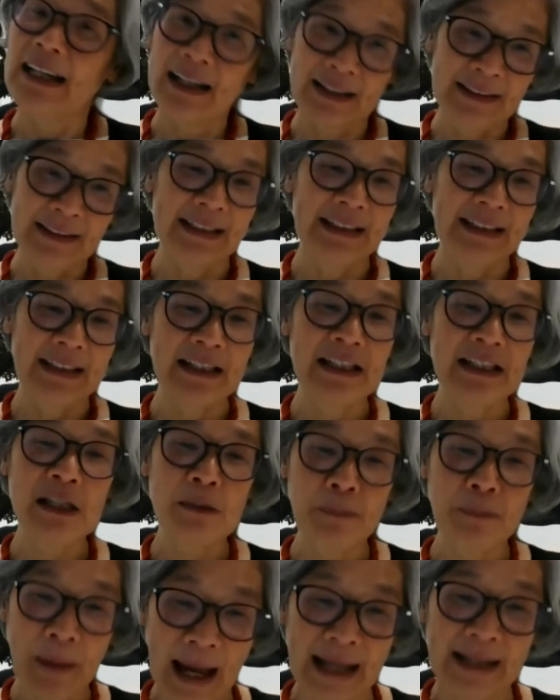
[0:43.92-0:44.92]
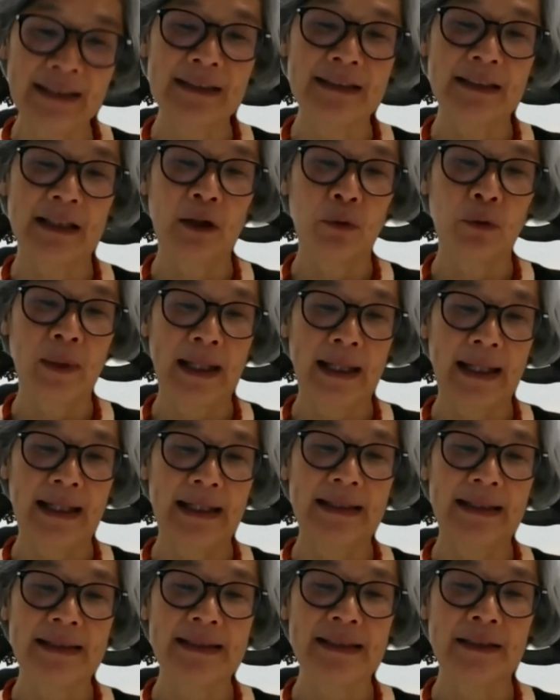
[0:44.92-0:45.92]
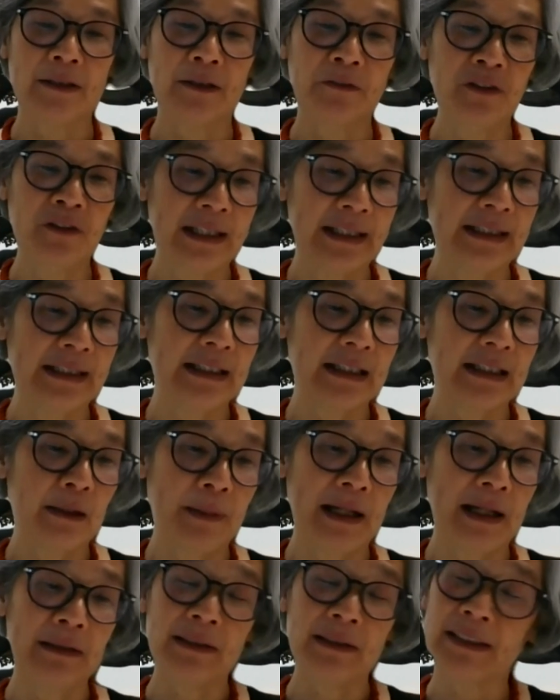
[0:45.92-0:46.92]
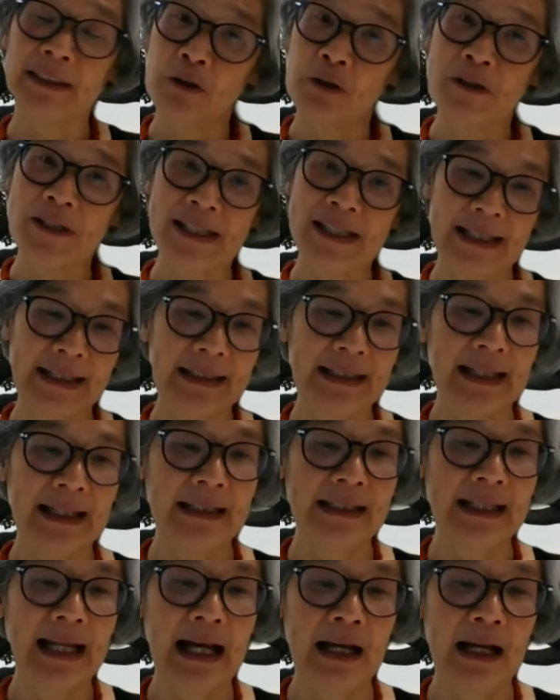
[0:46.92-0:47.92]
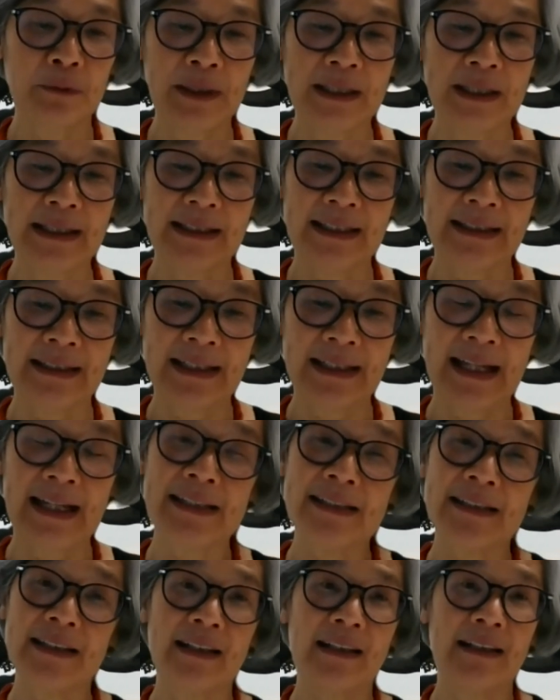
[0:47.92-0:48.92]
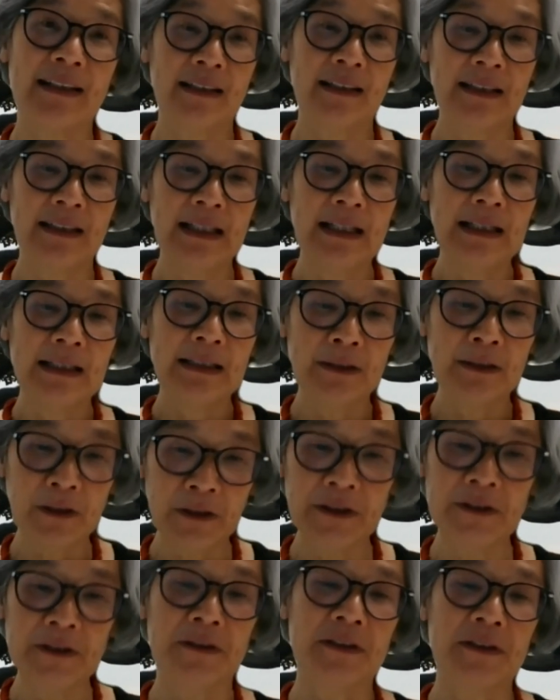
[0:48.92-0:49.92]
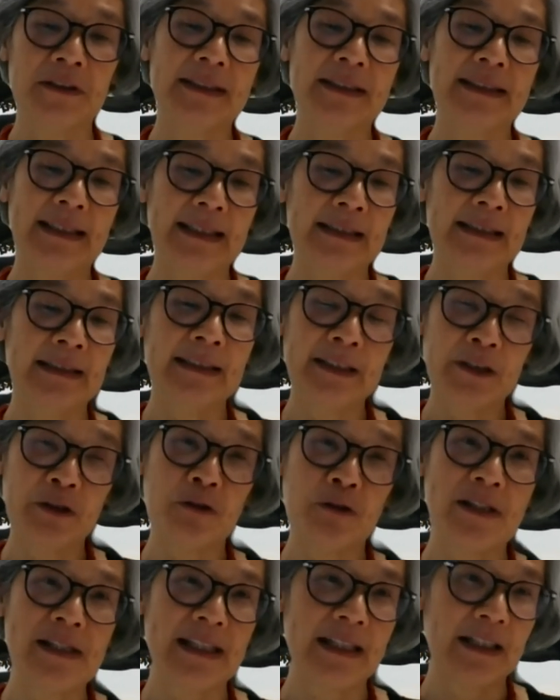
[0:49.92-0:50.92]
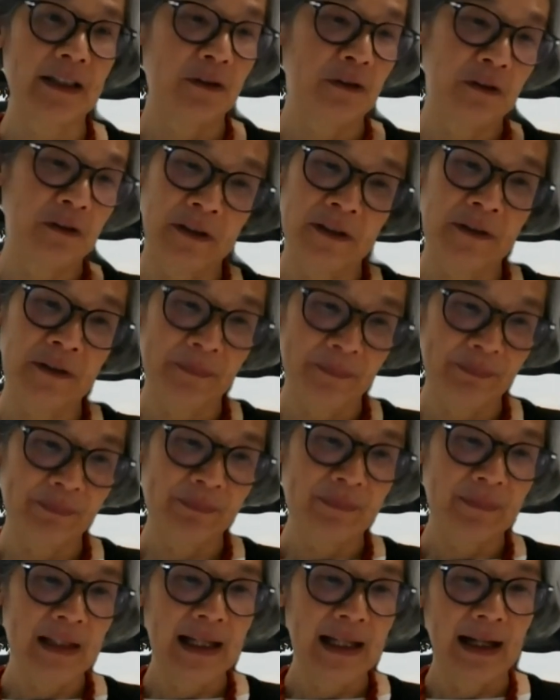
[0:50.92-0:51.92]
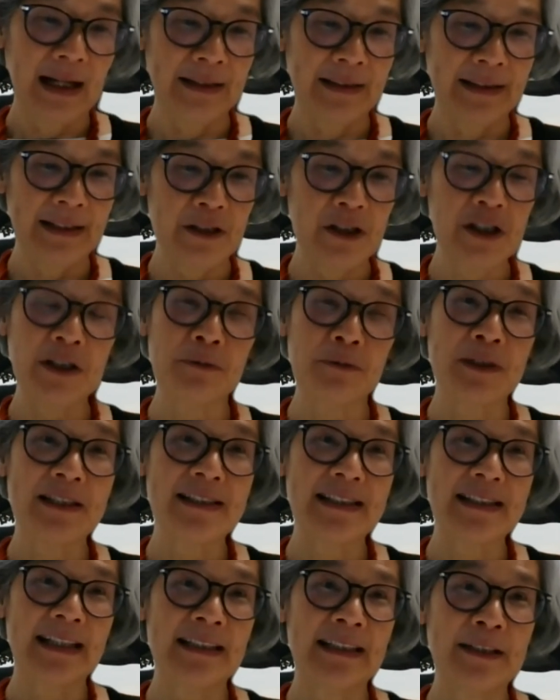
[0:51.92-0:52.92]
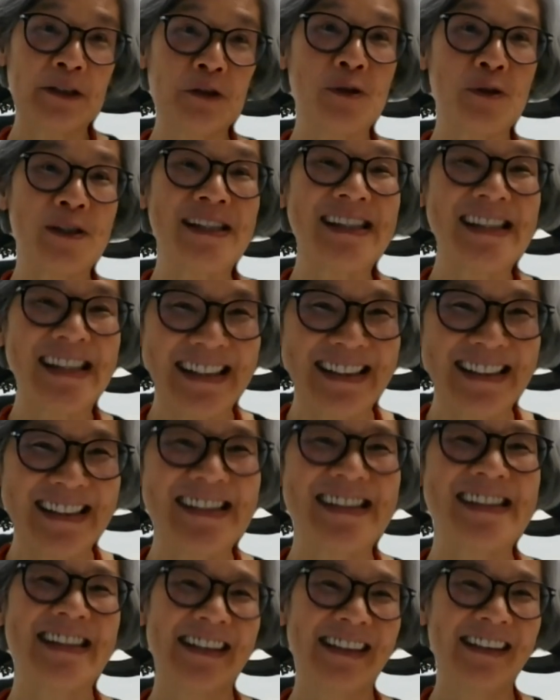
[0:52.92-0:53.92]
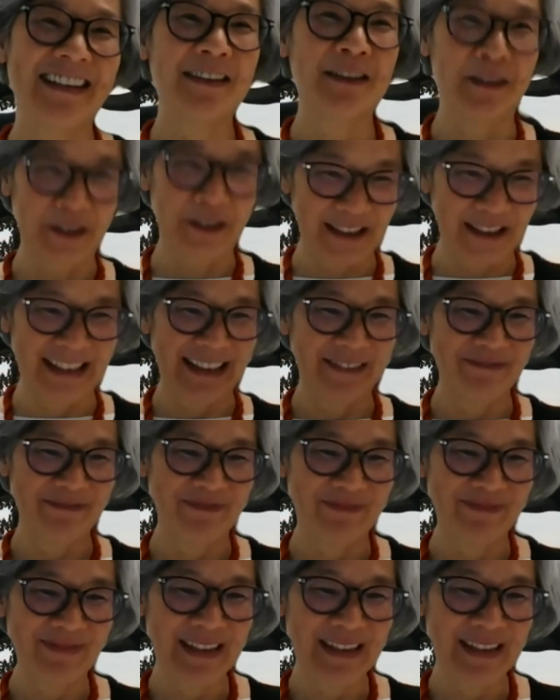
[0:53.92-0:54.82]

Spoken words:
I think expand our ways of thinking about literacy and how we can engage our learners in literacy, or I think she would say literacies learning.